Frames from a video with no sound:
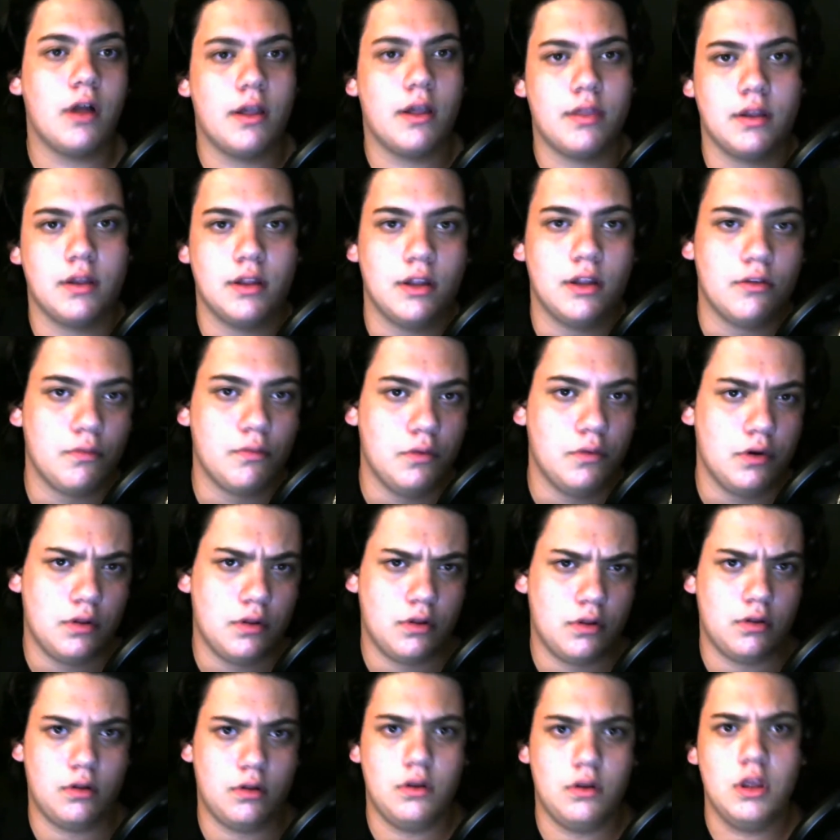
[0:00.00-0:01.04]
I think that's one of
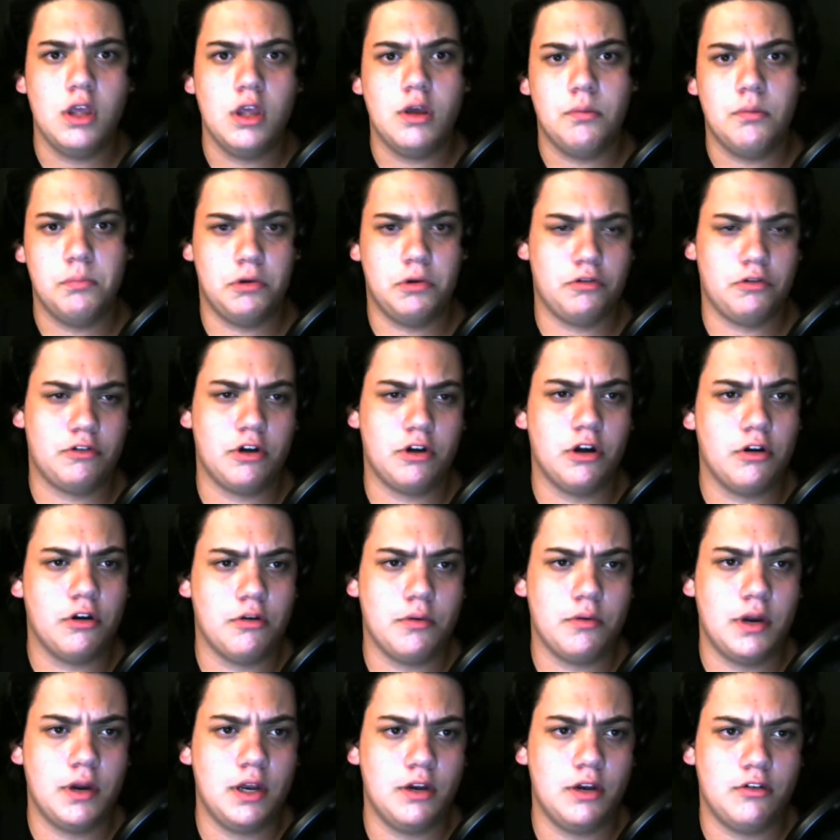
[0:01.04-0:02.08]
the most
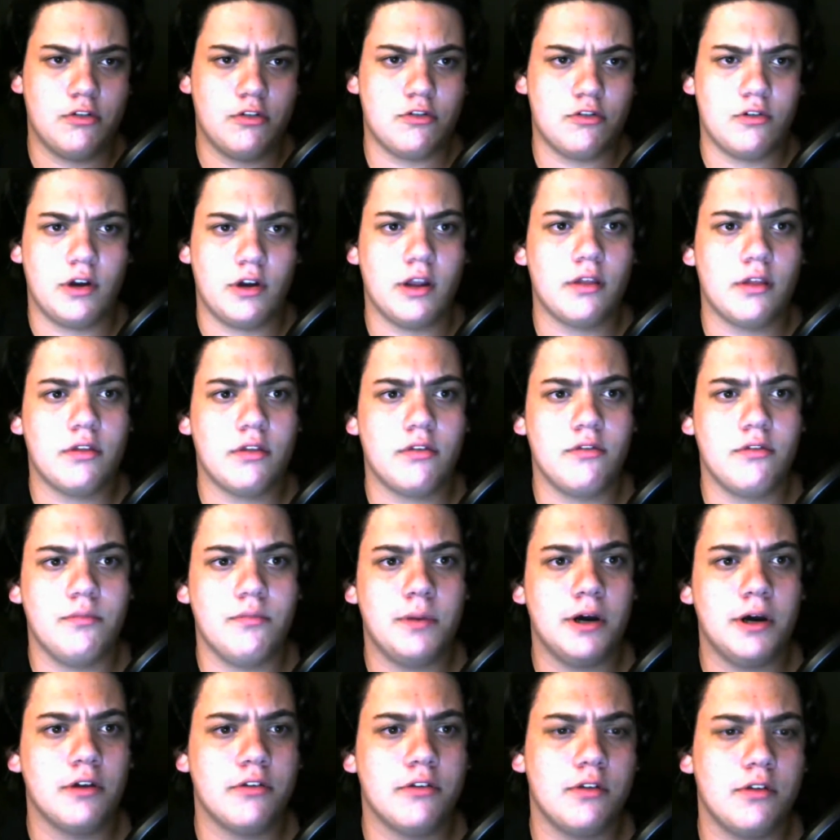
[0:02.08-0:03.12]
underrated strengths of
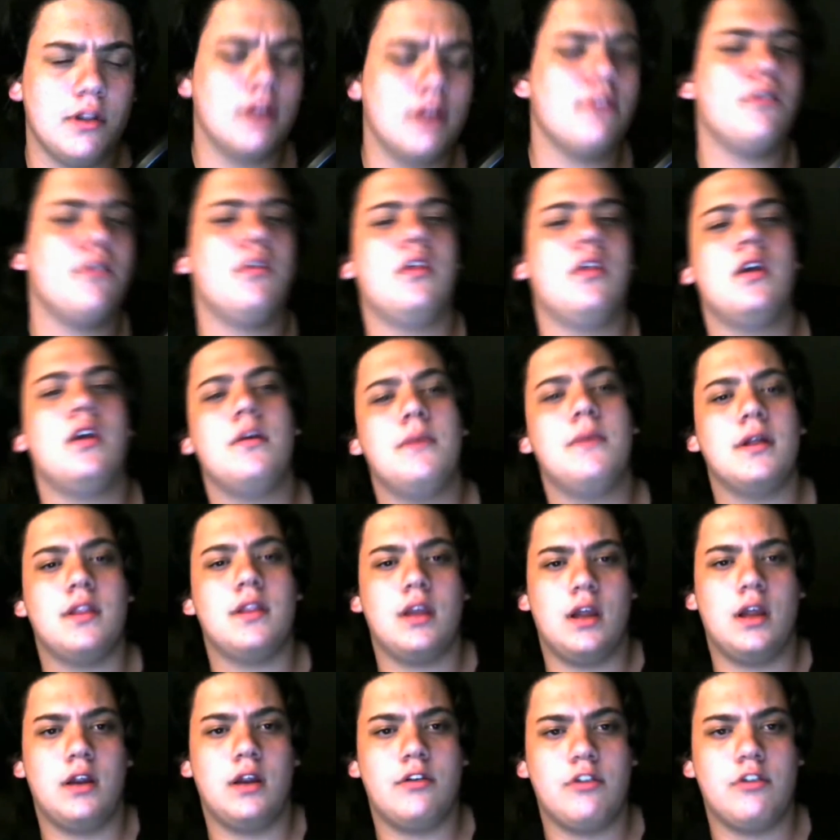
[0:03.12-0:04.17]
Boston. That's the thing about the
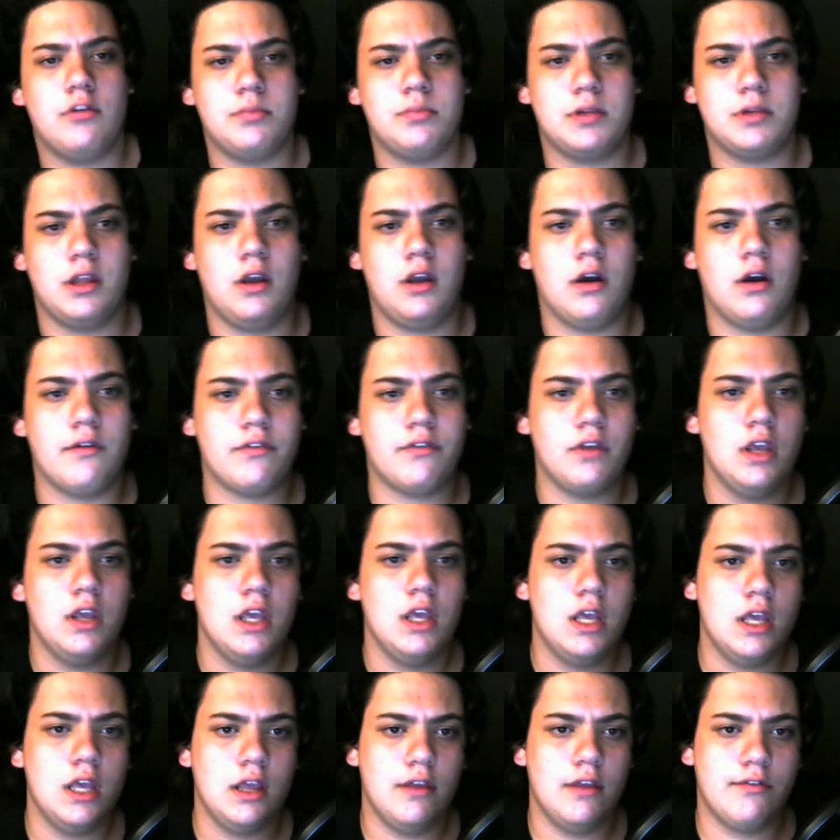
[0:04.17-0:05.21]
NHL playoffs
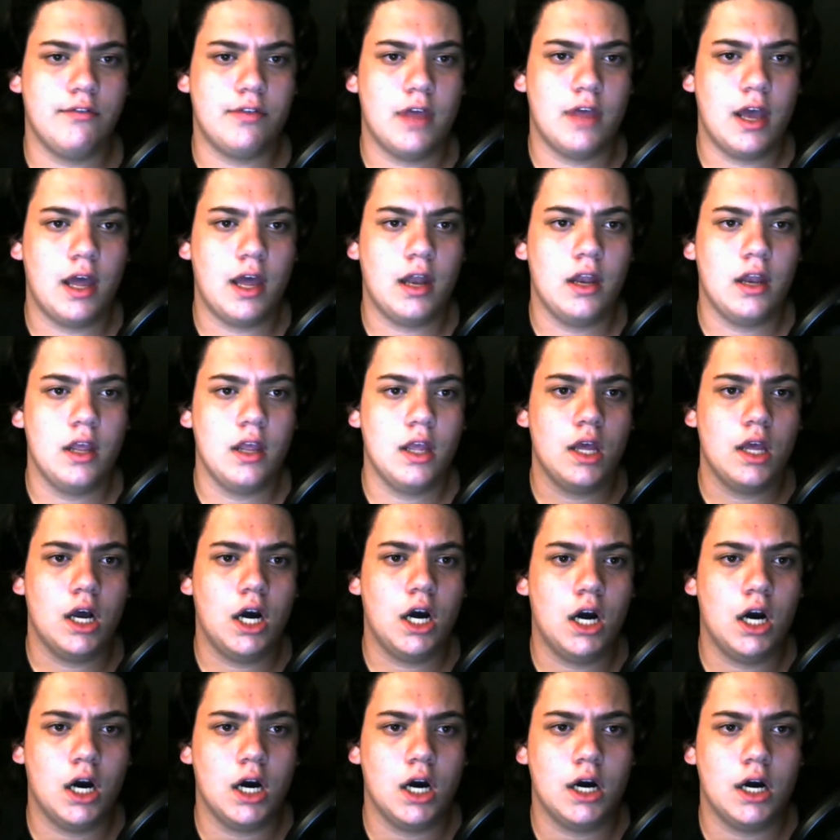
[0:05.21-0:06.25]
is that
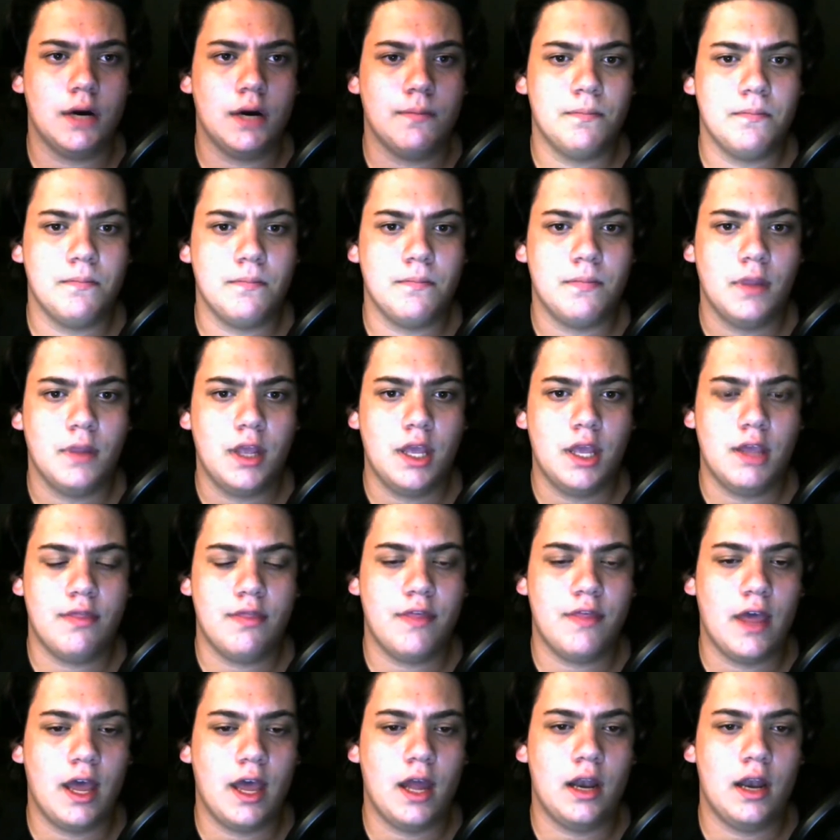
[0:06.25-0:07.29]

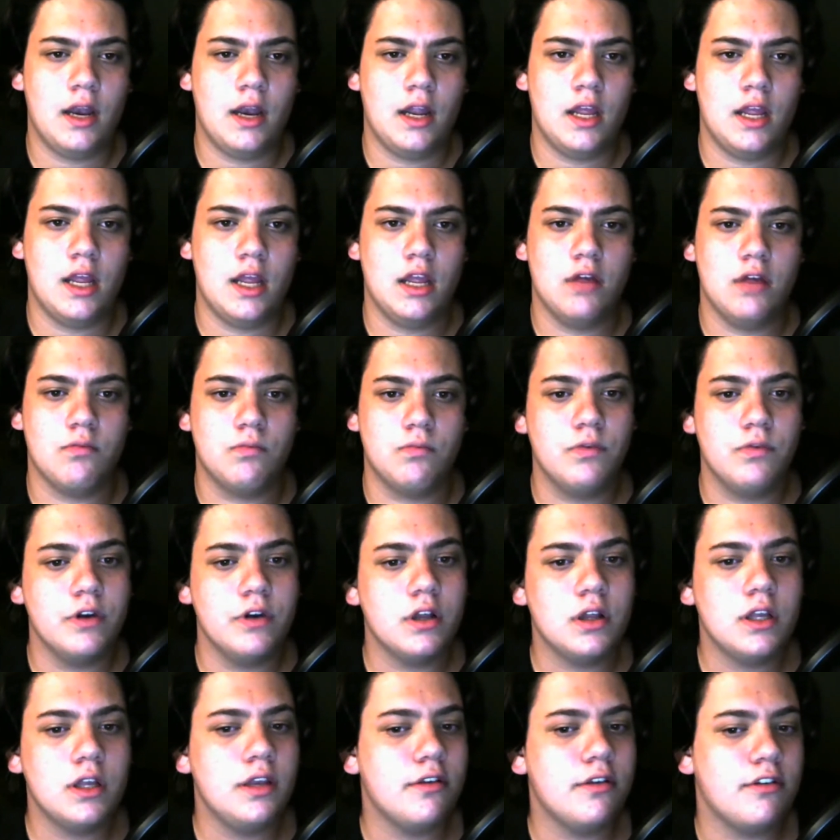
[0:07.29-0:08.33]
that
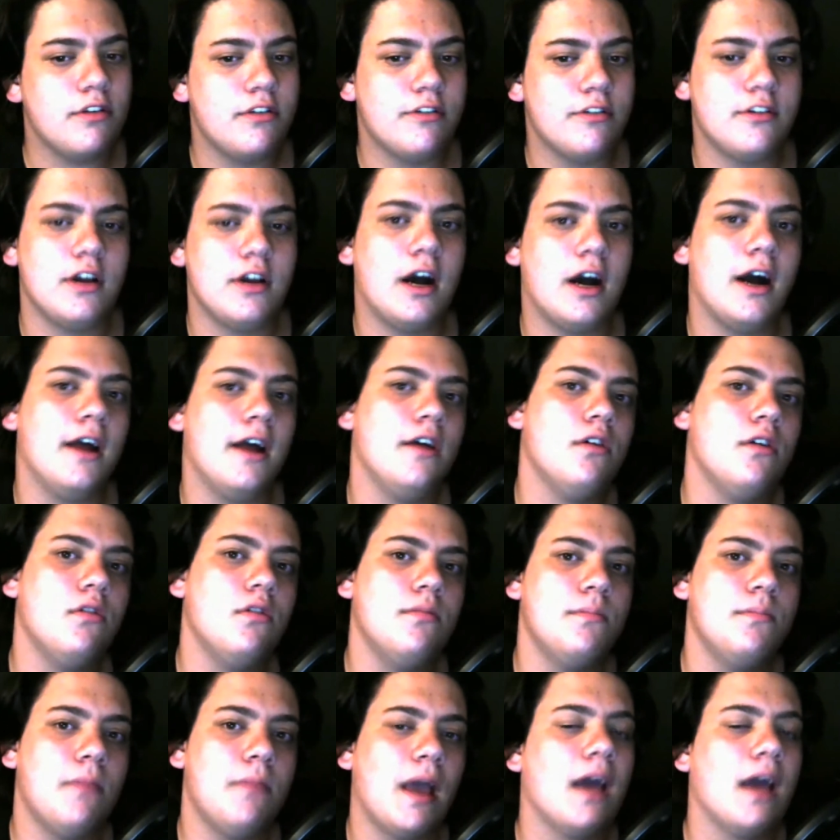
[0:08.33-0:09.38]
really style
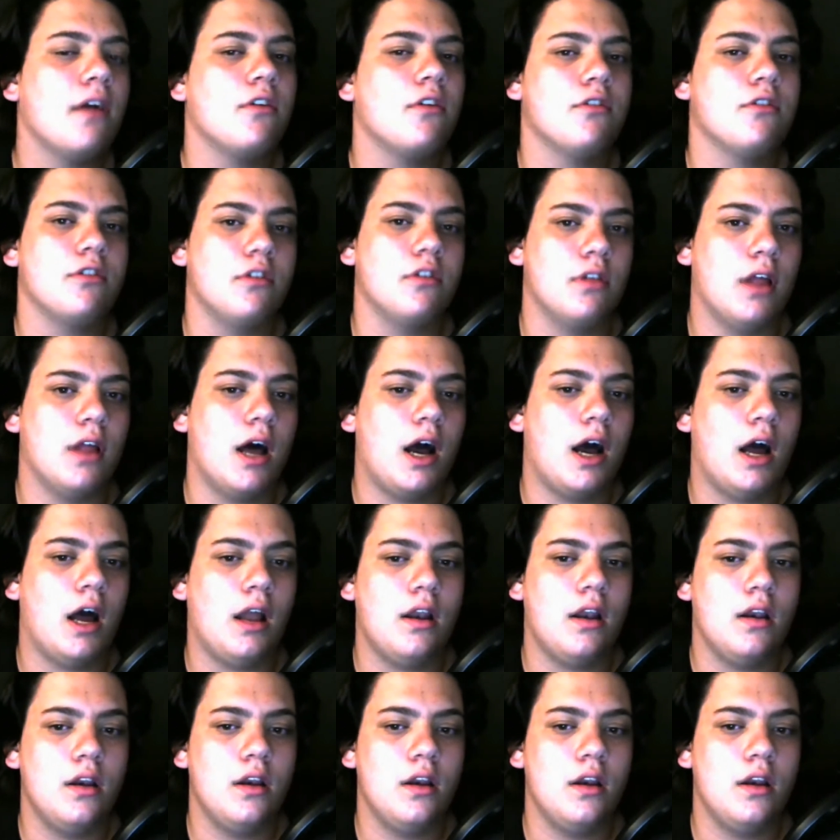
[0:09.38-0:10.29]
matters a lot.